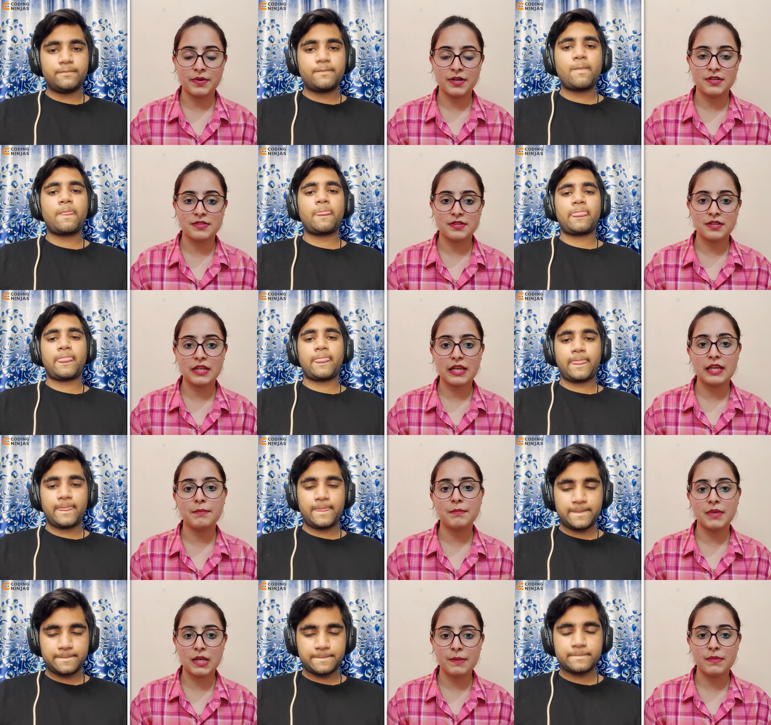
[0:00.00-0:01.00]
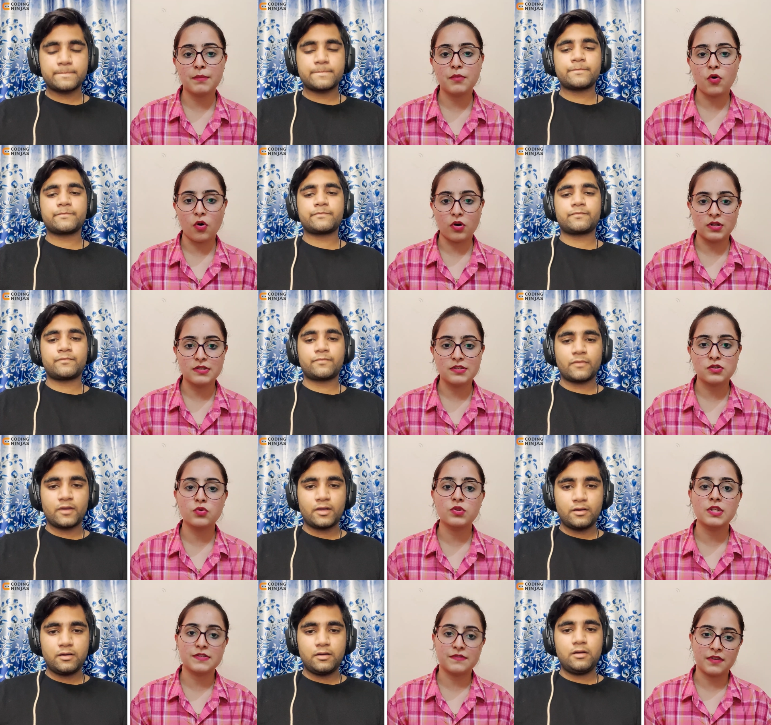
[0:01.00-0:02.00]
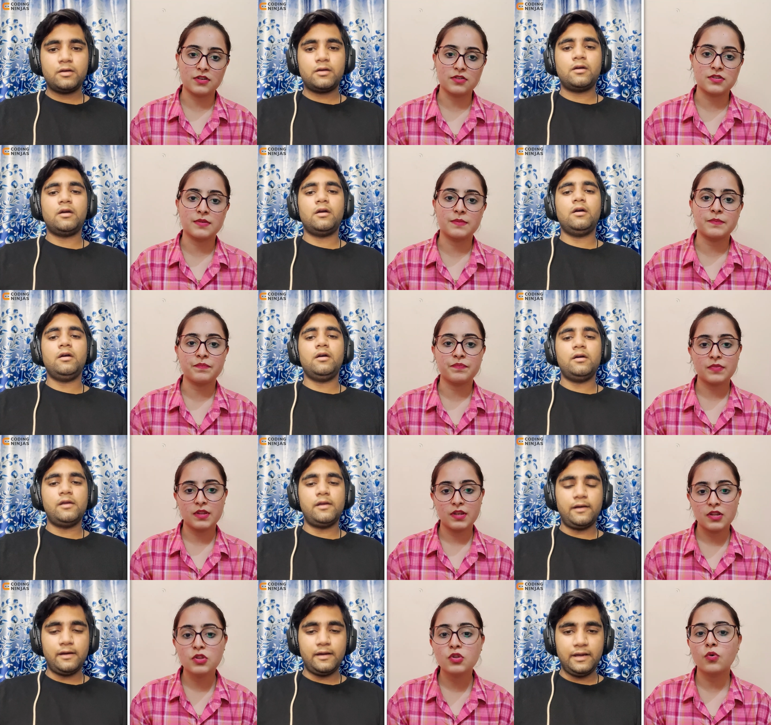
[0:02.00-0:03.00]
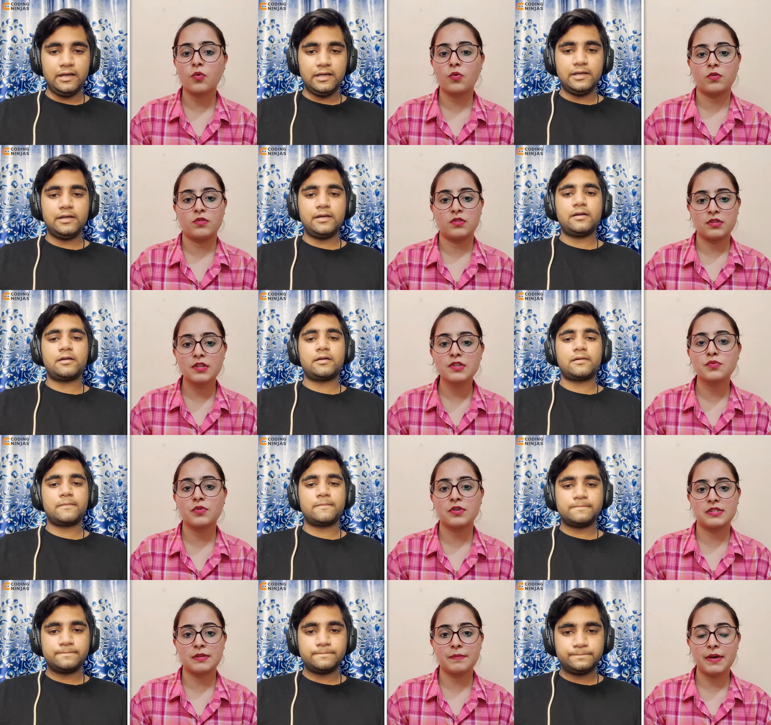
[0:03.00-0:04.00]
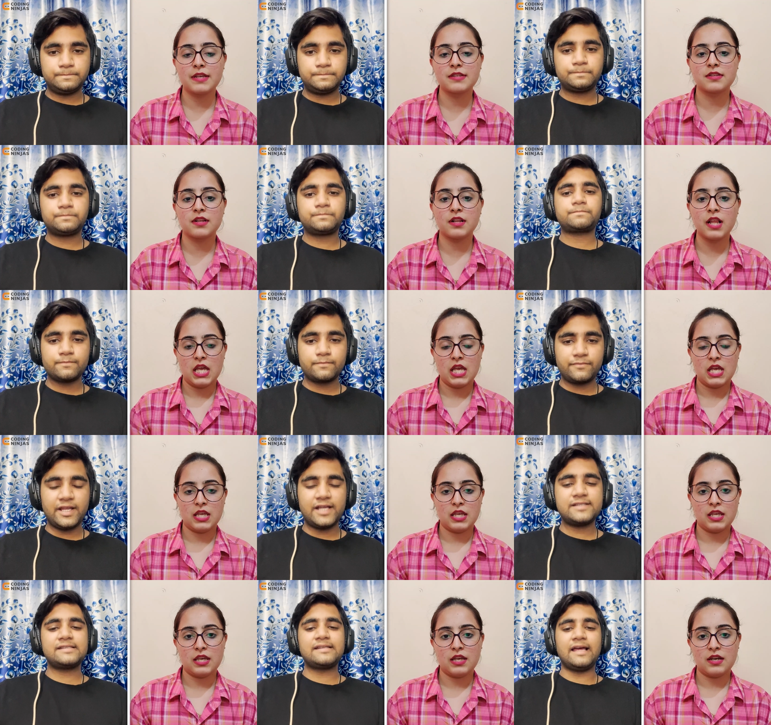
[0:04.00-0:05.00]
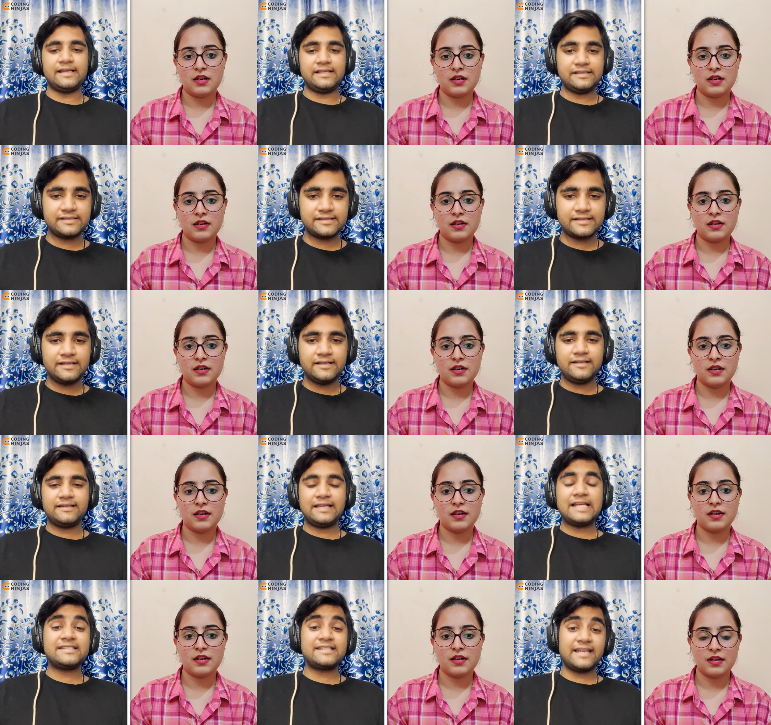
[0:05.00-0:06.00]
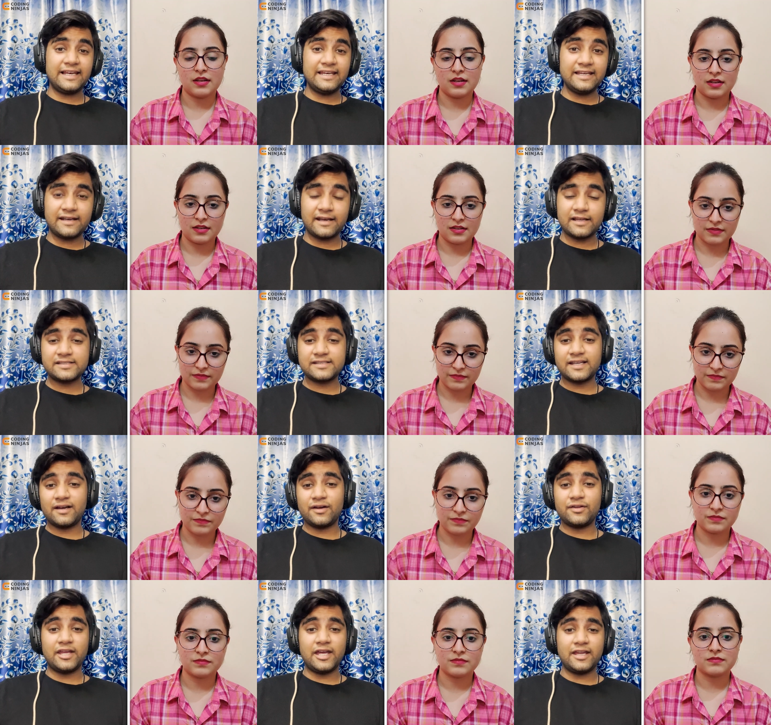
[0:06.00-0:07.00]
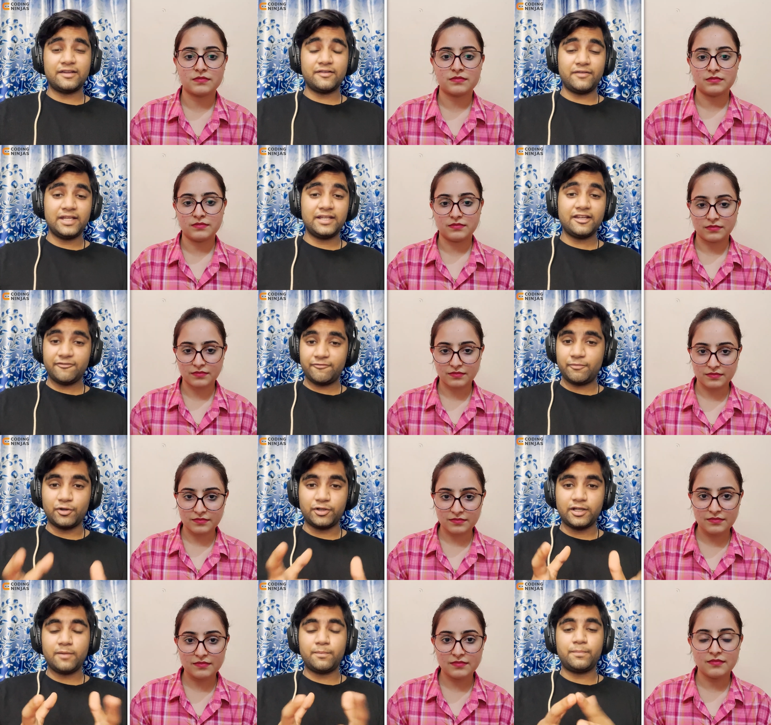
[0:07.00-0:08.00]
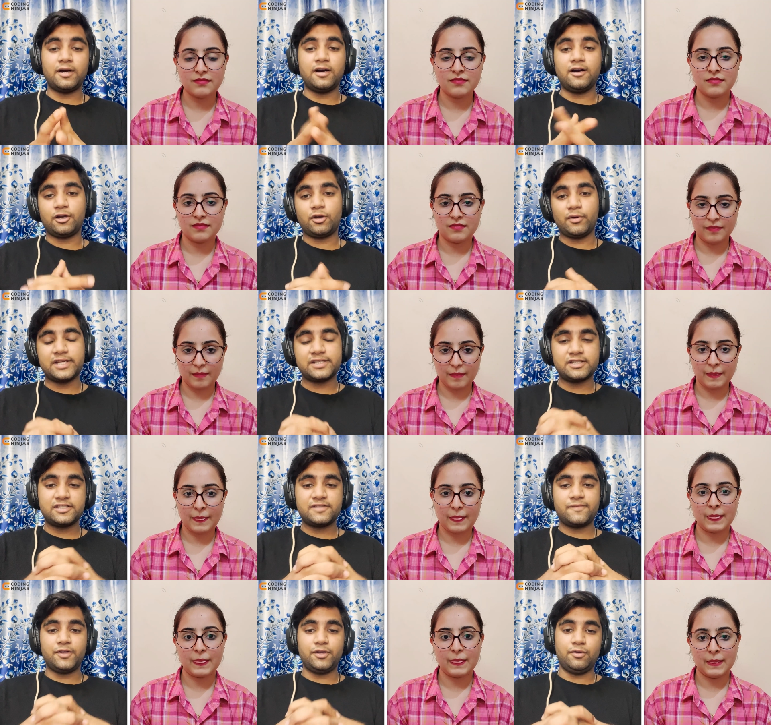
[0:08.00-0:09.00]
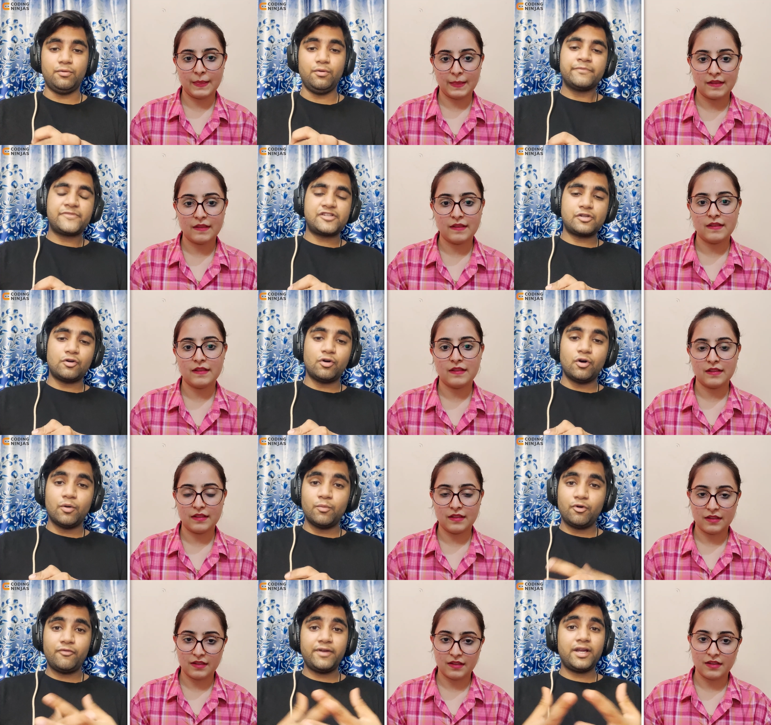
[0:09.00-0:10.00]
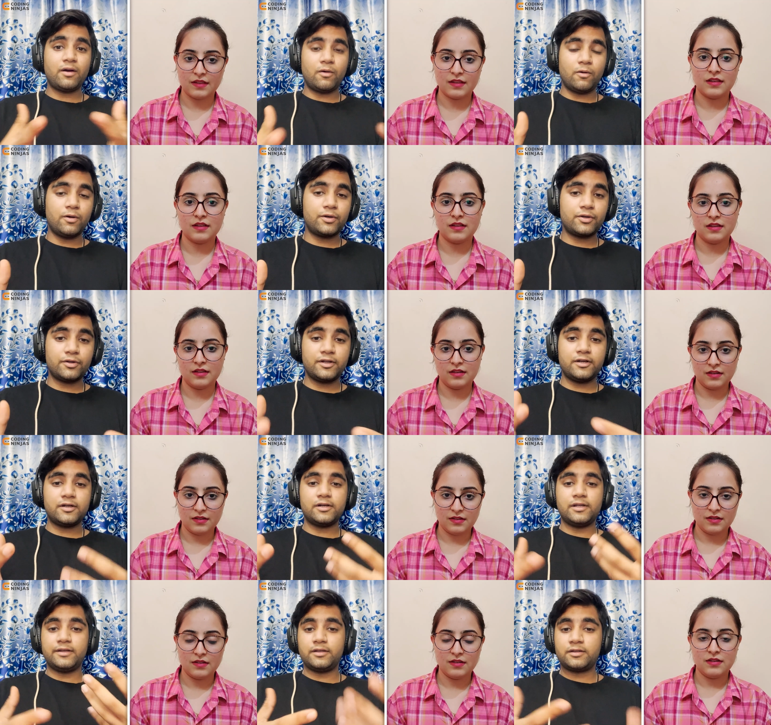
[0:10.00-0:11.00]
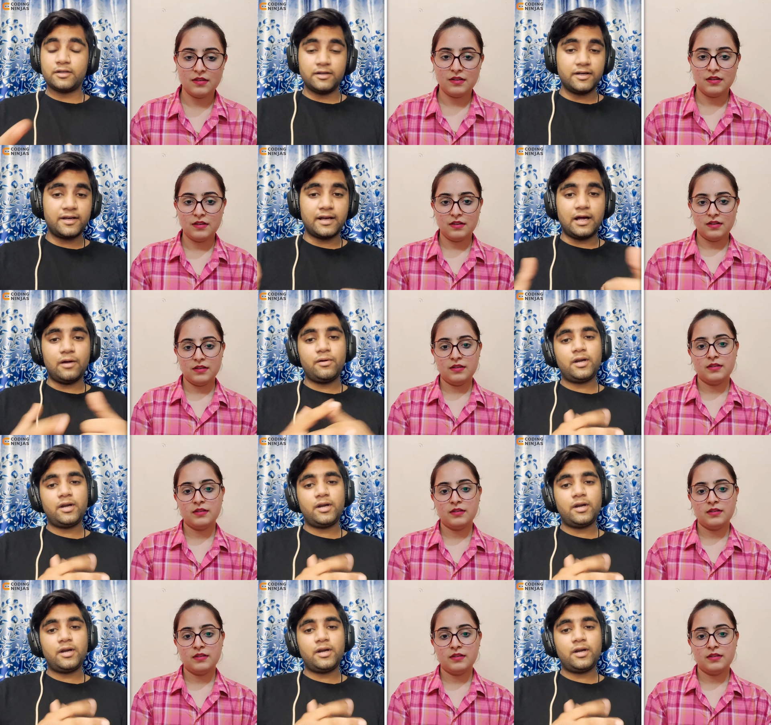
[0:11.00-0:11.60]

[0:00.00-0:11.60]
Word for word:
Speaker 1: person in minimum calls to this function. Right. So this was the puzzle. That's yeah. nice
Speaker 2: that's really interesting out there the way they've put up uh, questions for you so moving on to the third round